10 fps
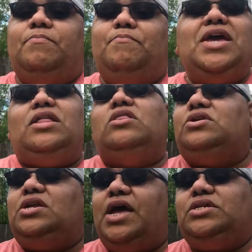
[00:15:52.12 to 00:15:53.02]
make it
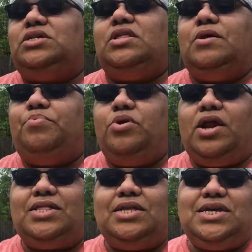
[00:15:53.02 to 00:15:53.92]
look nice and then put
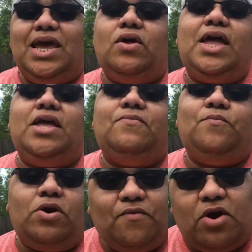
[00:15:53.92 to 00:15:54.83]
it at the tail end of
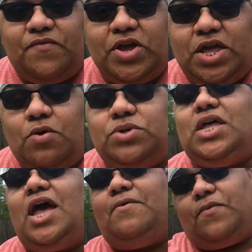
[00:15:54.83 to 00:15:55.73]
one of our videos
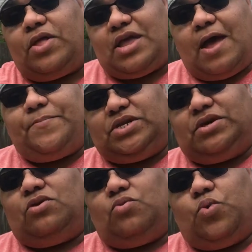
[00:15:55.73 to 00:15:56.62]
that, that
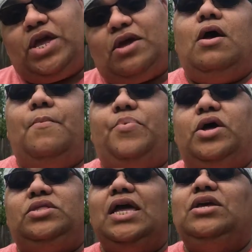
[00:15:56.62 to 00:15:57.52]
particular week.
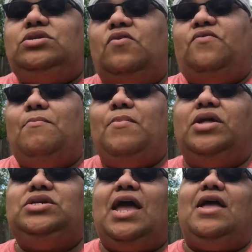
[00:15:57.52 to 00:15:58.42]
But thank you so very
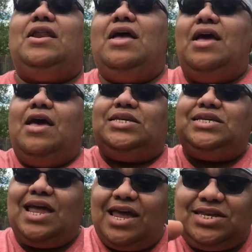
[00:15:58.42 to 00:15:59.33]
much and
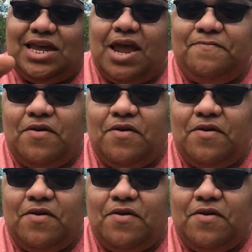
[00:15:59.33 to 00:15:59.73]
stay safe,